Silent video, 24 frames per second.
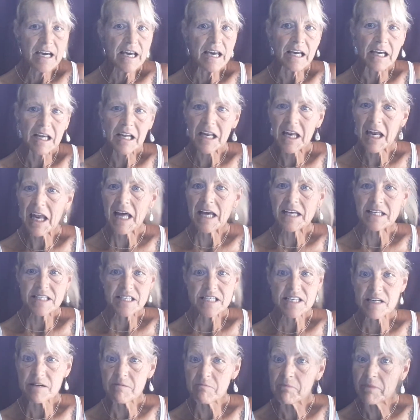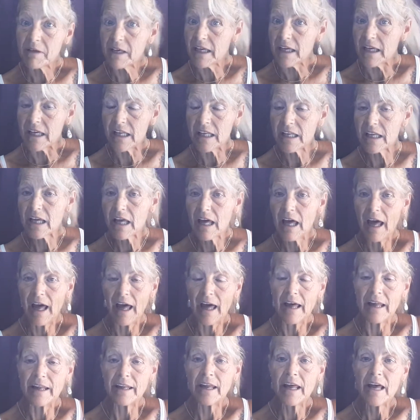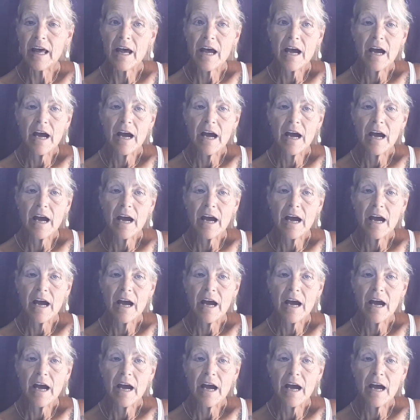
and beat, and